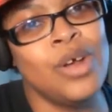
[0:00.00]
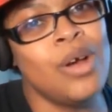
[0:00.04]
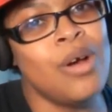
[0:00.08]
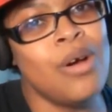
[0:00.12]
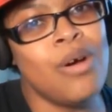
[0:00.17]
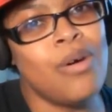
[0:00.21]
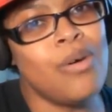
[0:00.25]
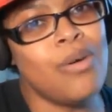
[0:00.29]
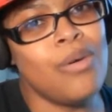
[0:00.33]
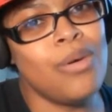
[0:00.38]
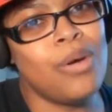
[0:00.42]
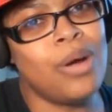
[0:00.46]

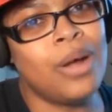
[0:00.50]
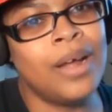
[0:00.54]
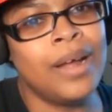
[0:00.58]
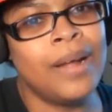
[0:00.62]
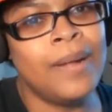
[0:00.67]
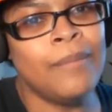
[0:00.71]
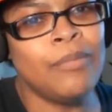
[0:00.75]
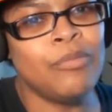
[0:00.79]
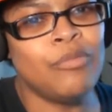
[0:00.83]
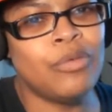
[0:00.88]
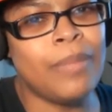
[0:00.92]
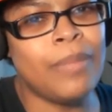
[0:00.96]
Oh,
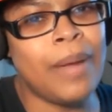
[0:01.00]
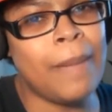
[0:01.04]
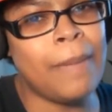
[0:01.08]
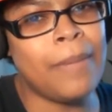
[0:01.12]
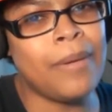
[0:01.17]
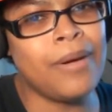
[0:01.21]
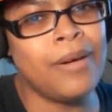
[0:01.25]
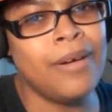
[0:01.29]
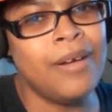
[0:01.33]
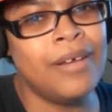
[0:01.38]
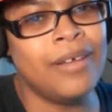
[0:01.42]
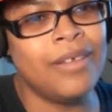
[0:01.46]

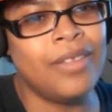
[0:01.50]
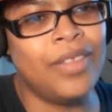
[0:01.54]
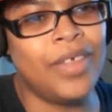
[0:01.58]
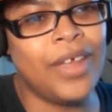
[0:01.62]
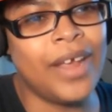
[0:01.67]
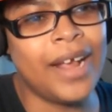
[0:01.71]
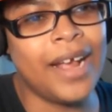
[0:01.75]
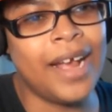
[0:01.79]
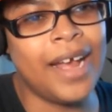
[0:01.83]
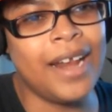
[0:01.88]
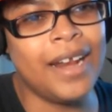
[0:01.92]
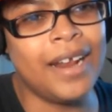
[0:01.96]
remember they
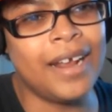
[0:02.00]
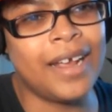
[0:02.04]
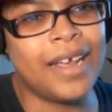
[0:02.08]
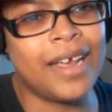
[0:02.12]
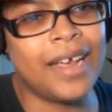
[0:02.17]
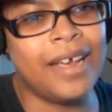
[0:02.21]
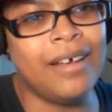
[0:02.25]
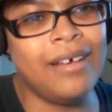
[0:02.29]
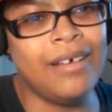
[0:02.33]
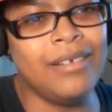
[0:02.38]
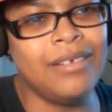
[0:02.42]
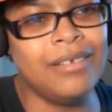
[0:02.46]
kind of
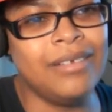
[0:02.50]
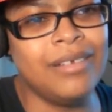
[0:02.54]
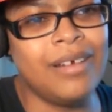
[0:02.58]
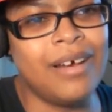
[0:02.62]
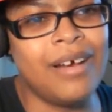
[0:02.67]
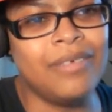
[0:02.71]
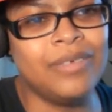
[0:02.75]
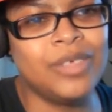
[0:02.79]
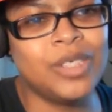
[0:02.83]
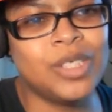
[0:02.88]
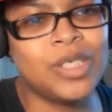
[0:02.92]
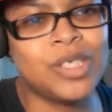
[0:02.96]
killed
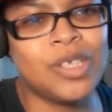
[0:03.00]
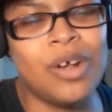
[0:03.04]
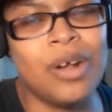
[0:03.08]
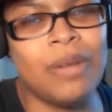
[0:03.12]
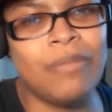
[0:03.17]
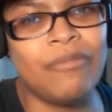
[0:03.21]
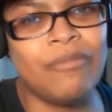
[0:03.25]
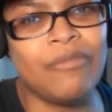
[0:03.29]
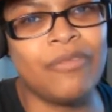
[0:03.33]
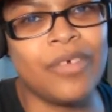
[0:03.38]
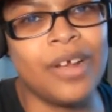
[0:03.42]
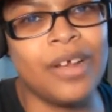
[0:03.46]
off
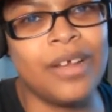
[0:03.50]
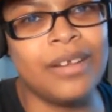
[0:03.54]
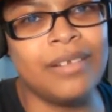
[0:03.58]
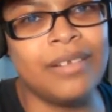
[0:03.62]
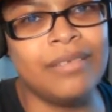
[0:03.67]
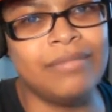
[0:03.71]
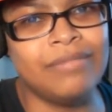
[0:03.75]
Stormfront,